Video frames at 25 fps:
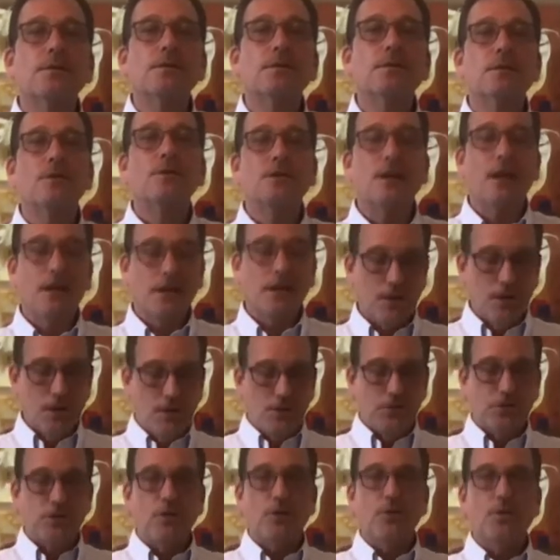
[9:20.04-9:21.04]
Okay,
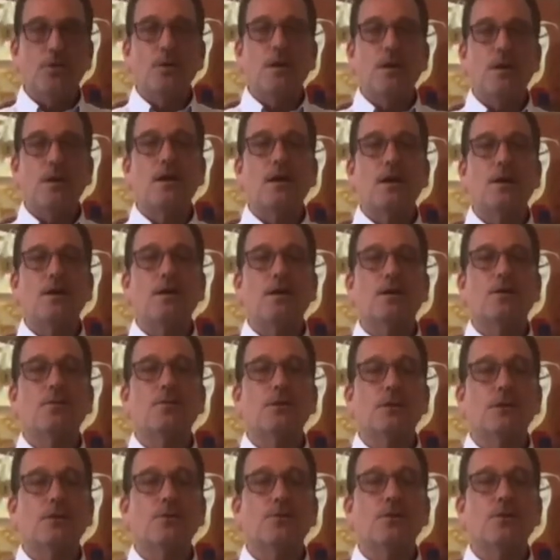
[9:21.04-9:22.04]
so can
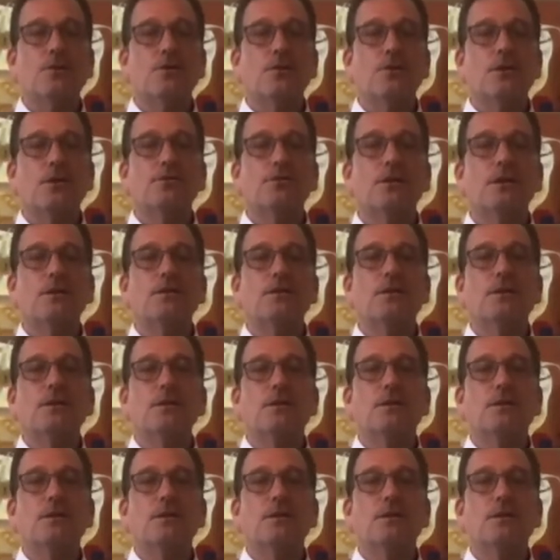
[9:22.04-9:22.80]
we, can we go to the next slide?